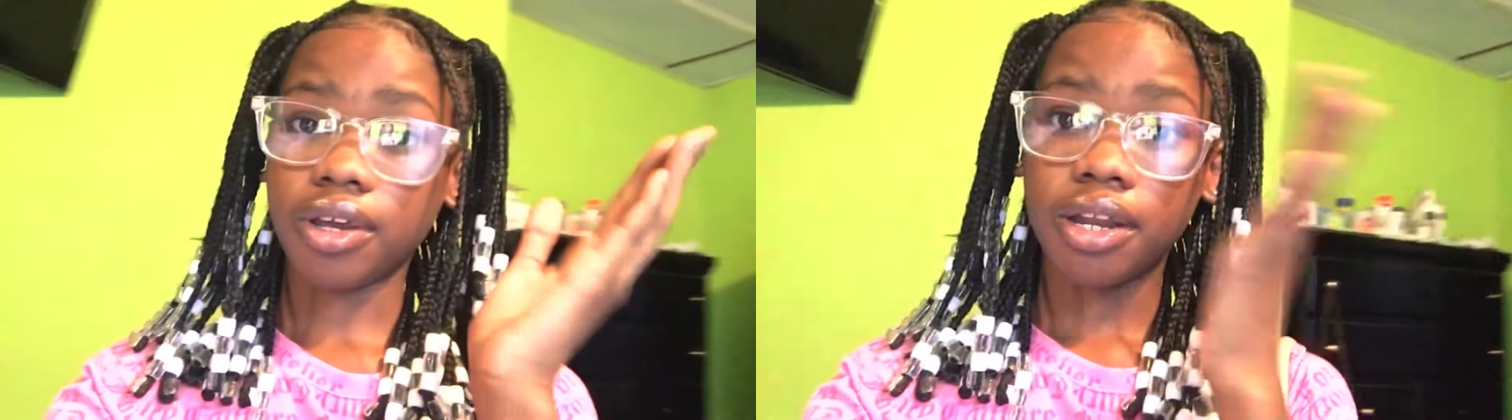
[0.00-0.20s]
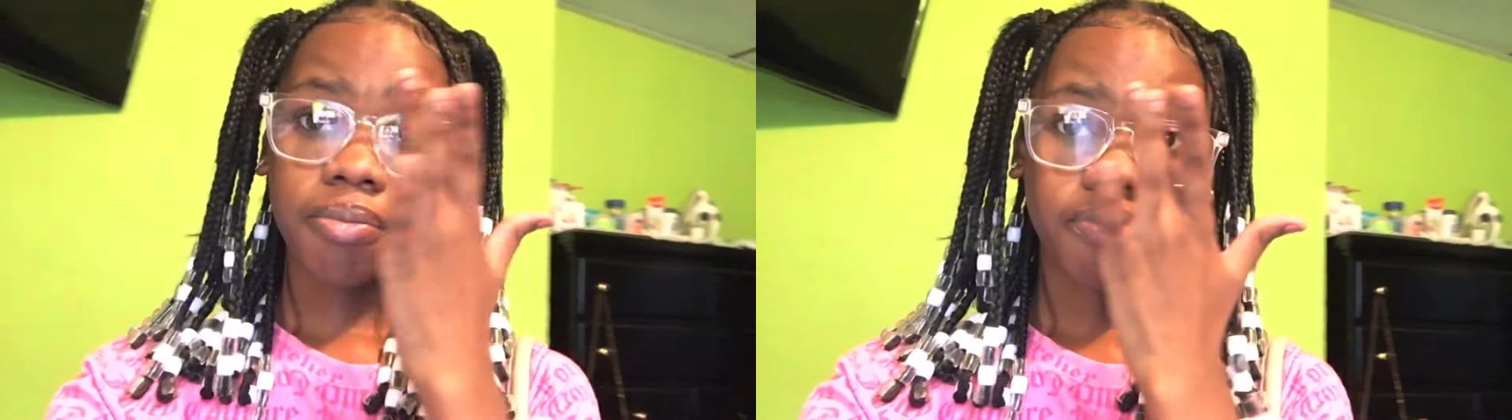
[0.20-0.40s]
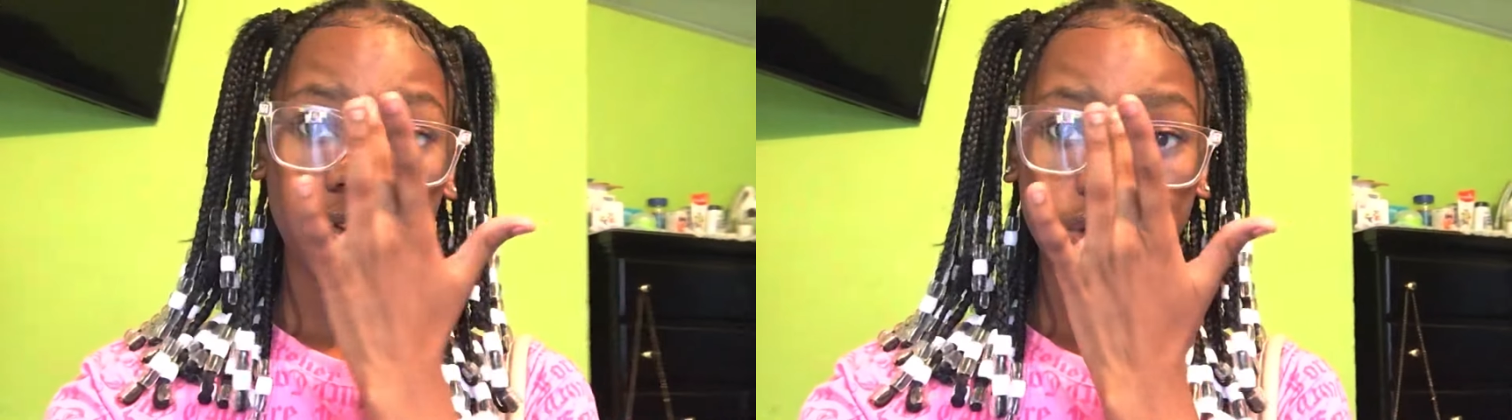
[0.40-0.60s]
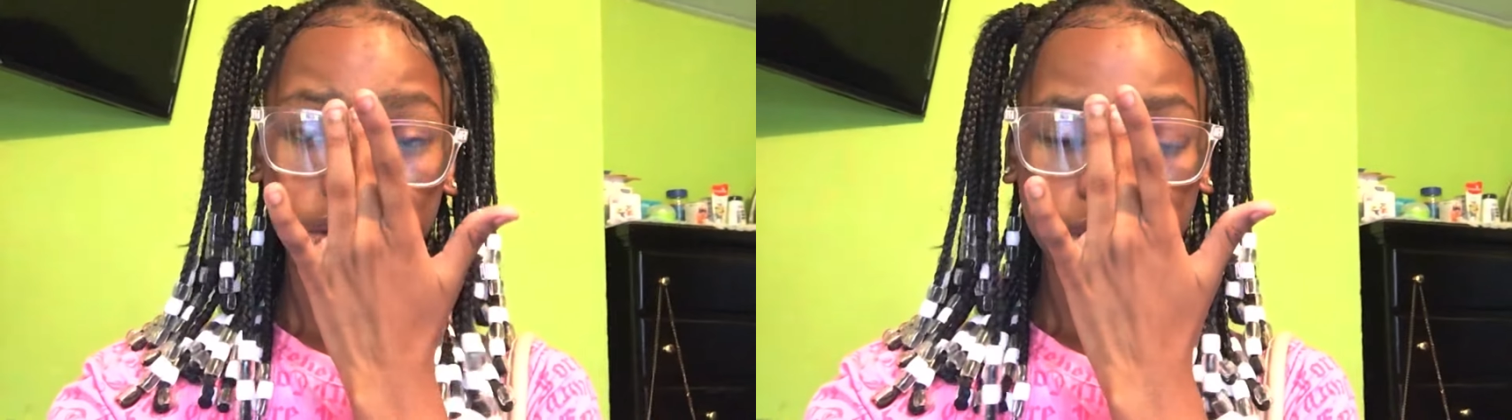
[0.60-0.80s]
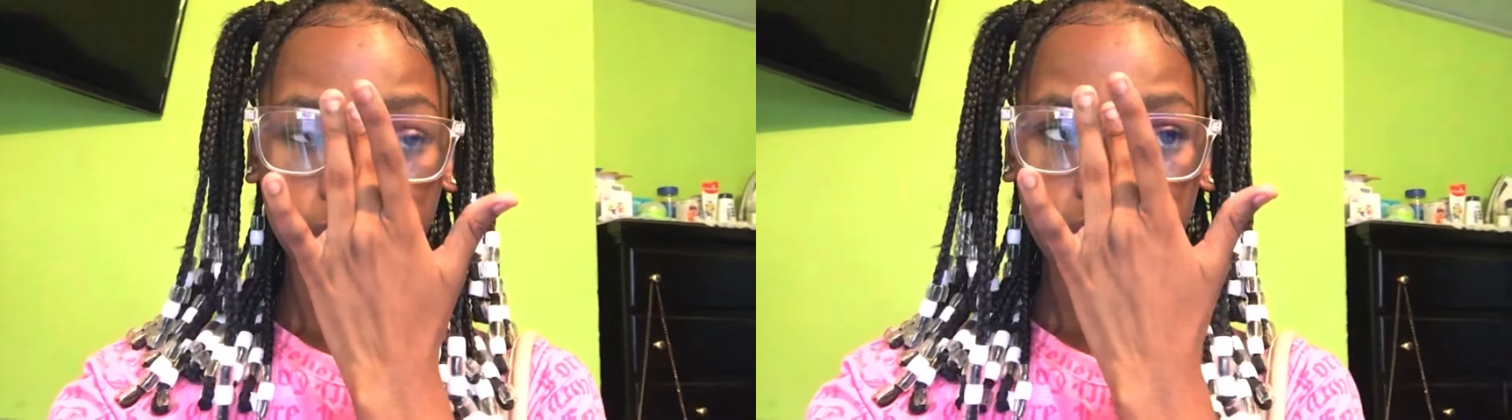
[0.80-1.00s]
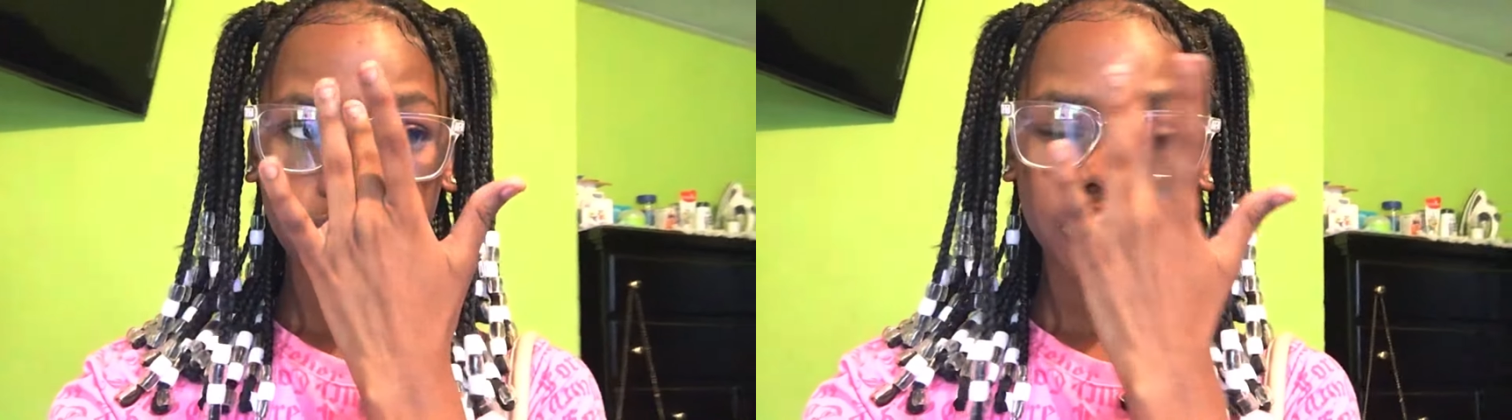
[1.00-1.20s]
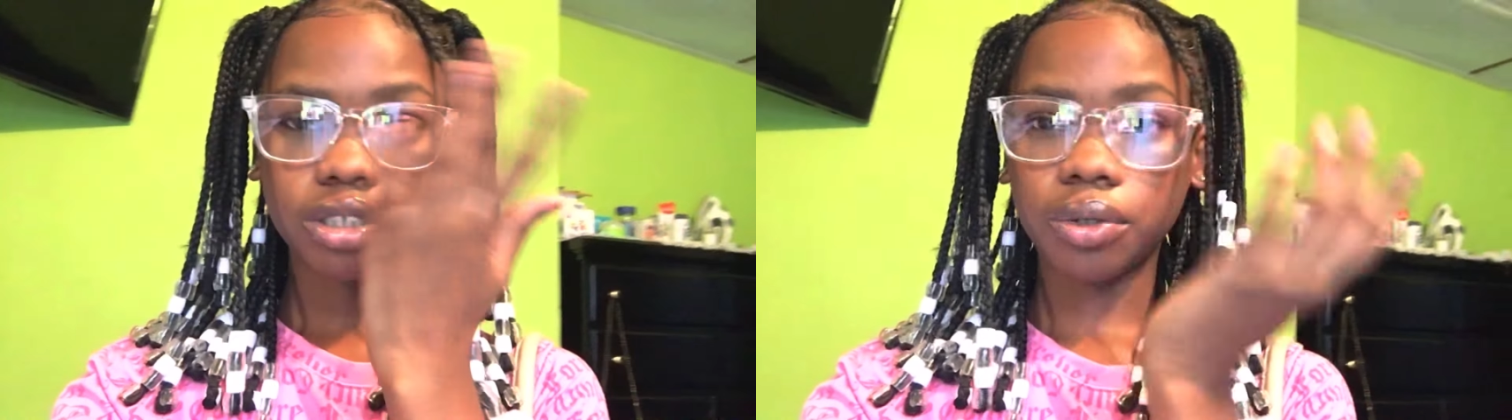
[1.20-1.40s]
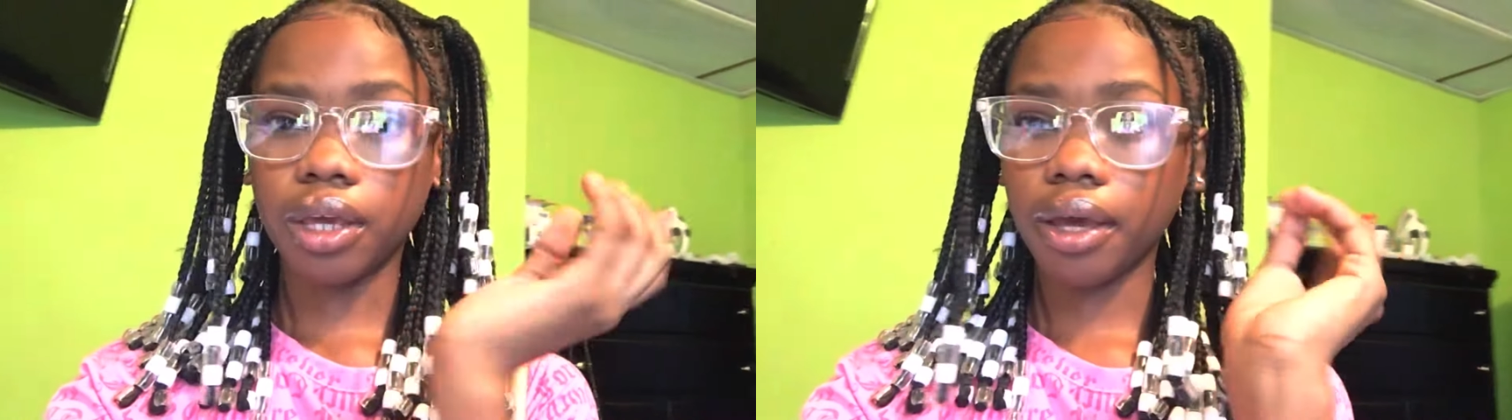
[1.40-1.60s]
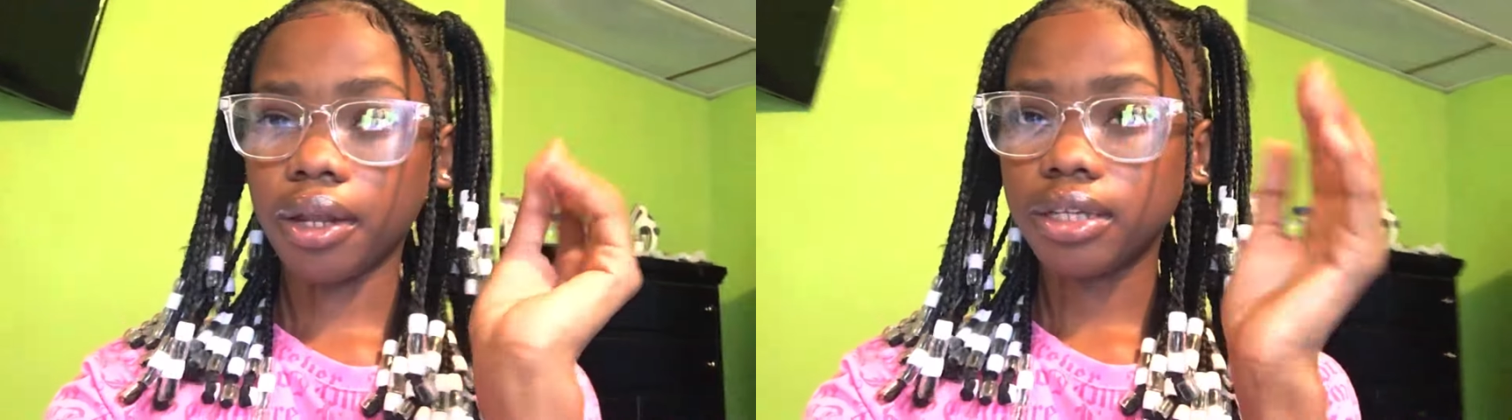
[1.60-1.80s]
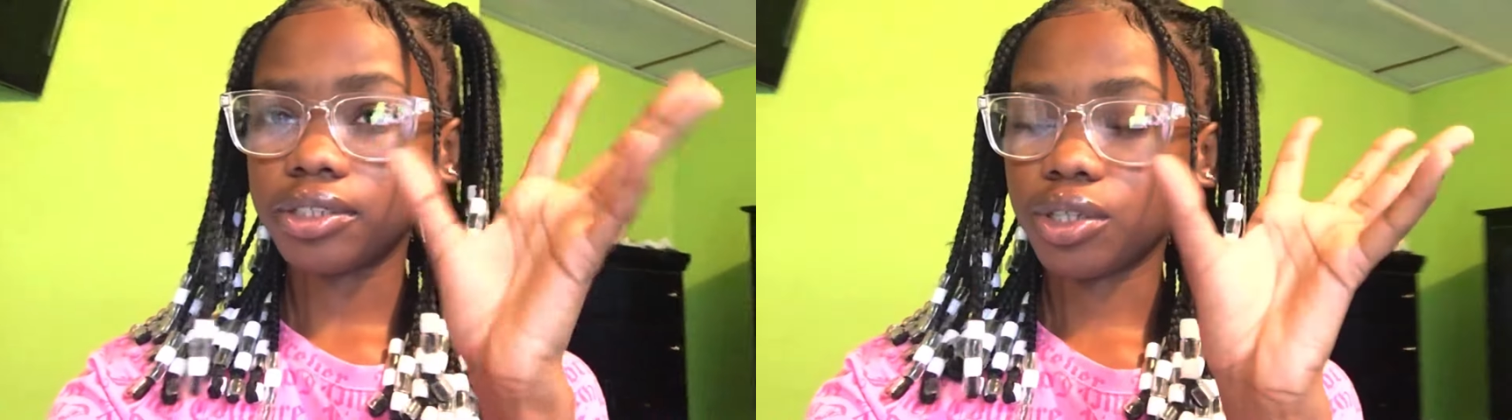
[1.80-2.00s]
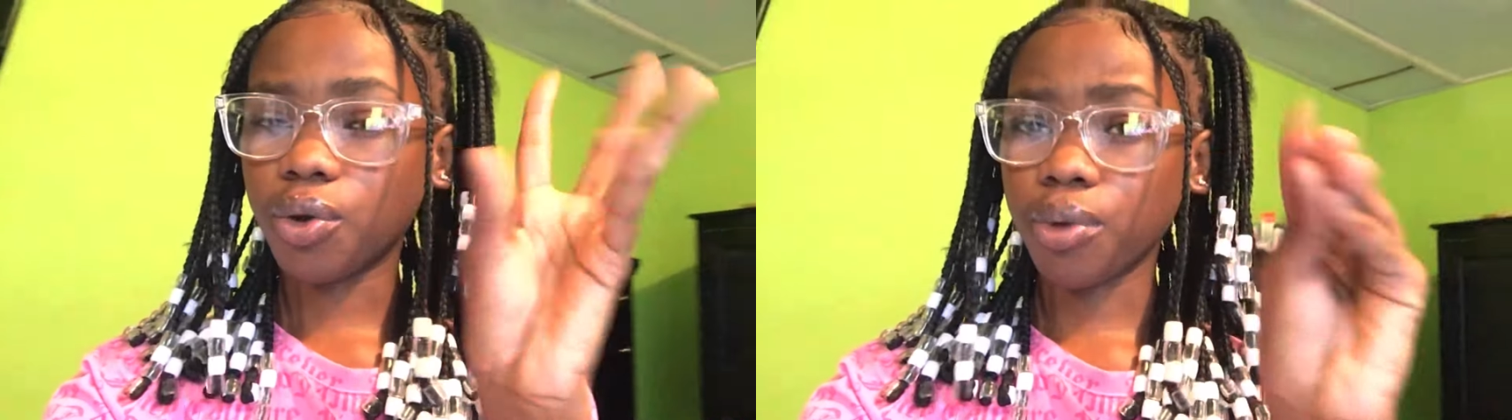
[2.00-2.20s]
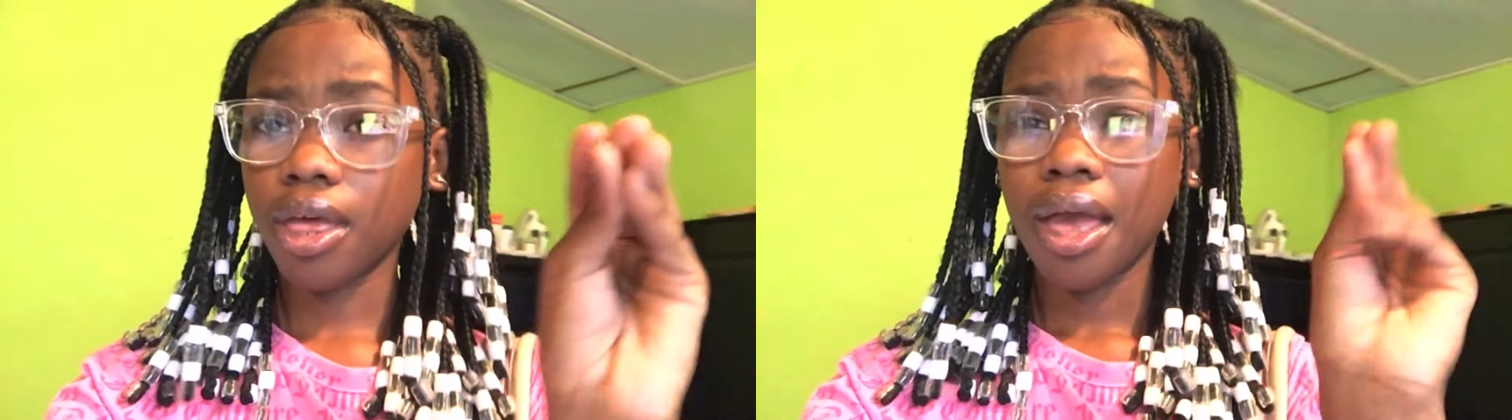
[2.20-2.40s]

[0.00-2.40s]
and I'm very dizzy right now. So yeah, let's go.